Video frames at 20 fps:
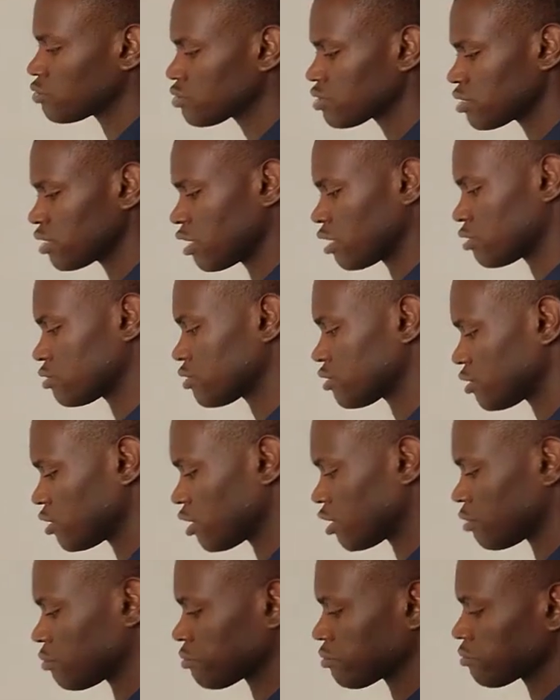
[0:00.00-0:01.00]
add using
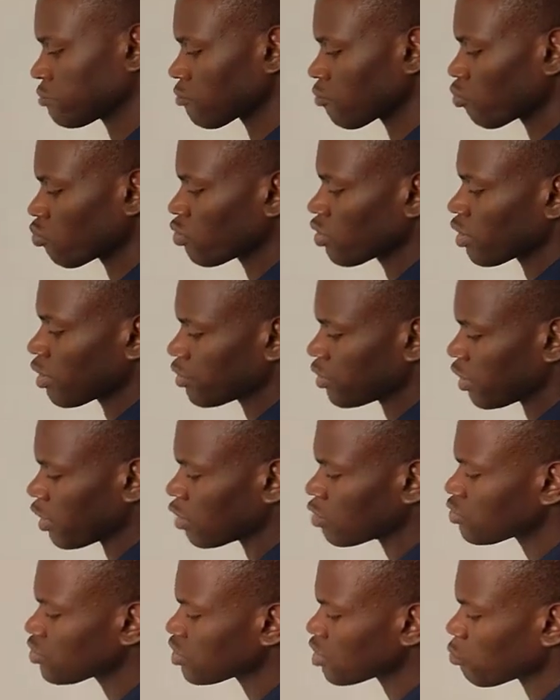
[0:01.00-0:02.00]
LCM. The
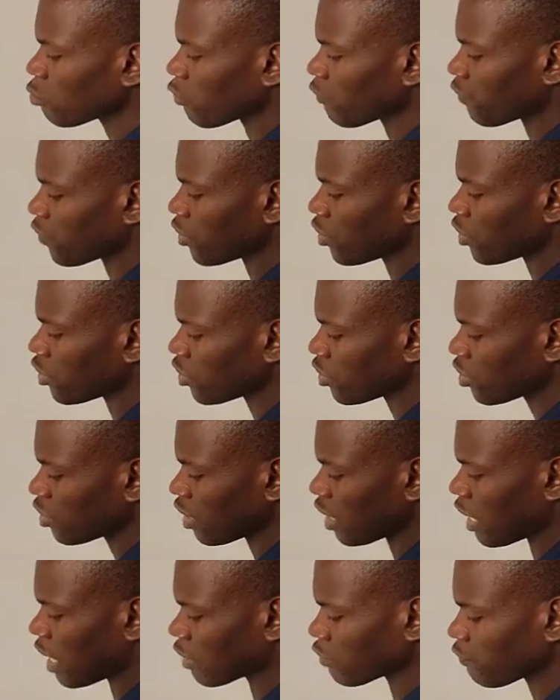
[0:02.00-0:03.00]
LCM of
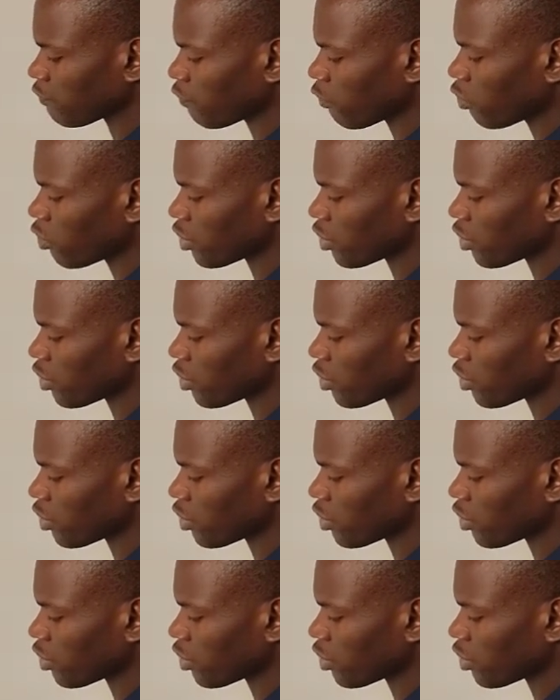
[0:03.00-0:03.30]
a and